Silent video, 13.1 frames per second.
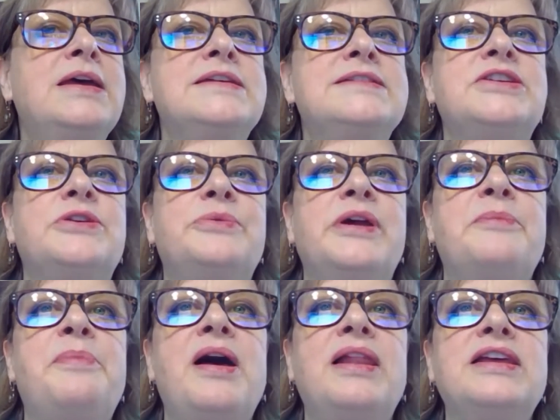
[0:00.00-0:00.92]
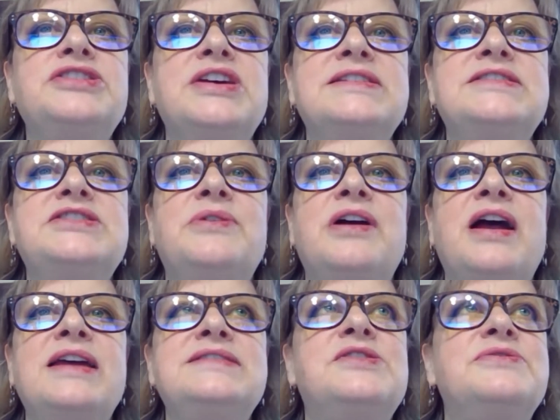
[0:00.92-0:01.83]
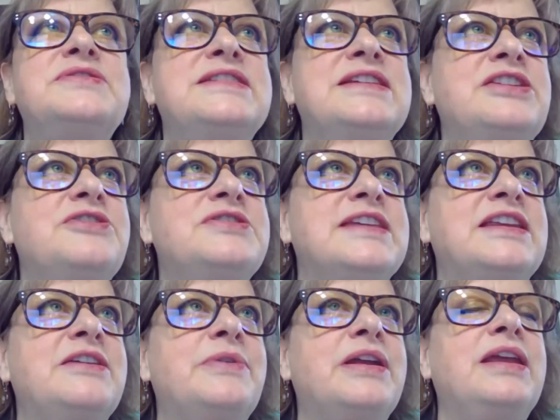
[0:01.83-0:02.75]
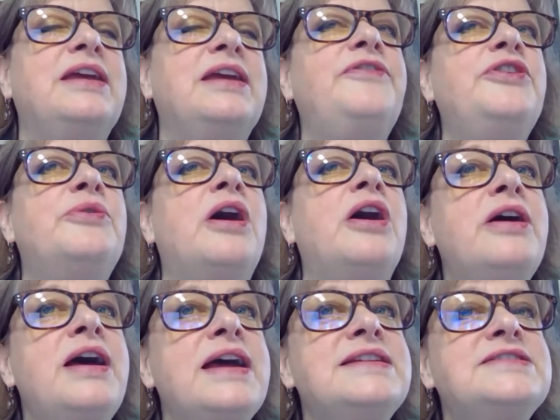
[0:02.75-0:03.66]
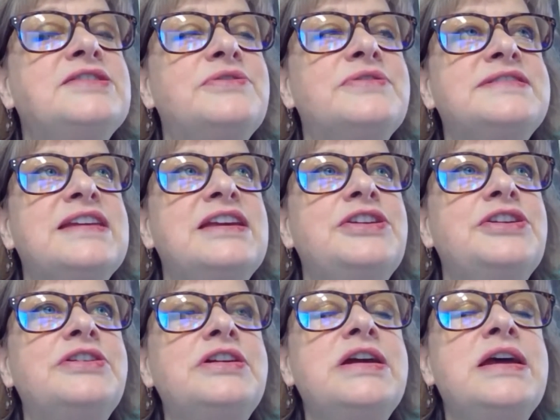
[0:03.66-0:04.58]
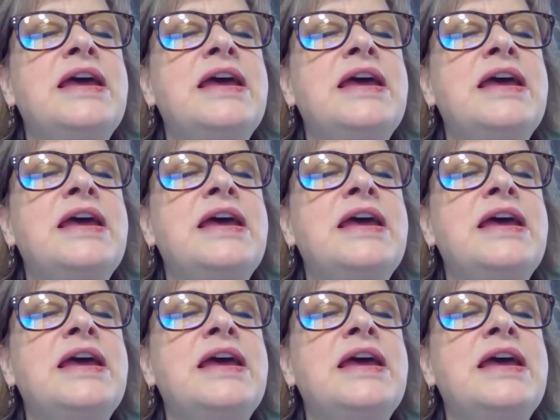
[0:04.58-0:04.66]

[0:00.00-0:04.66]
So we apologize to our high school seniors. Anyone, if you are a high school senior